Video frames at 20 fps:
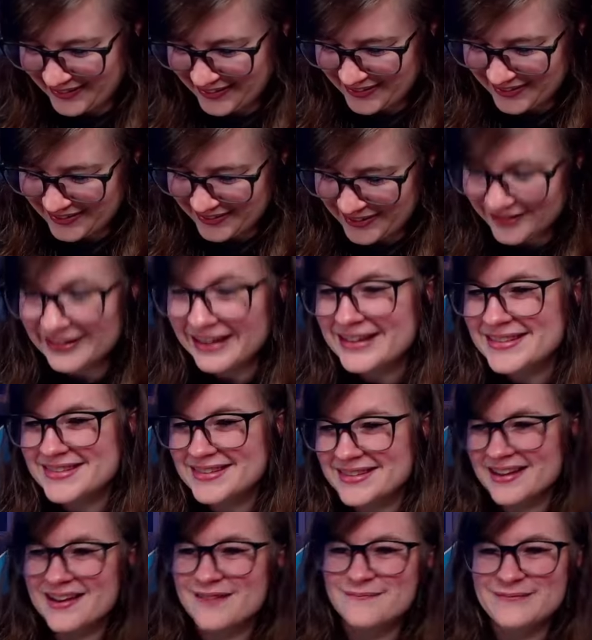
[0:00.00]
You're right,
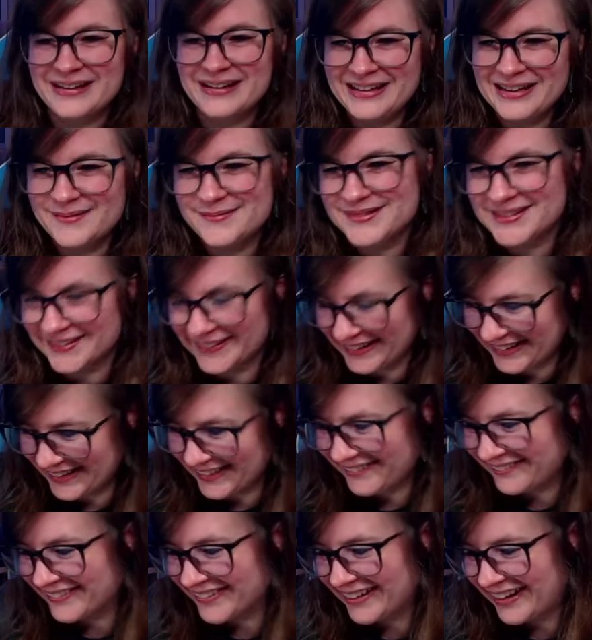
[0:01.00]
Slam. I am doing it,
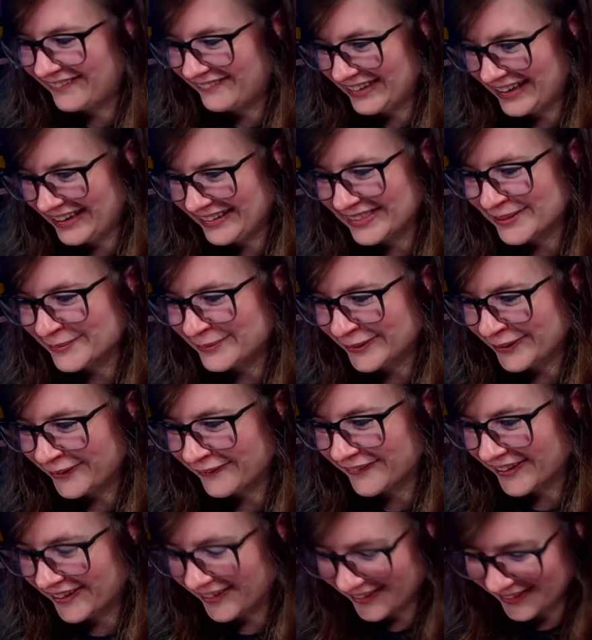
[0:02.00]
where I paint the blue
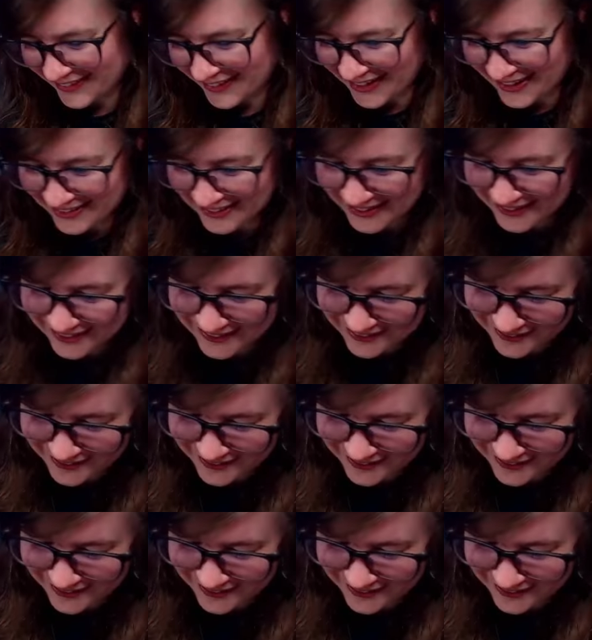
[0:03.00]
first and then the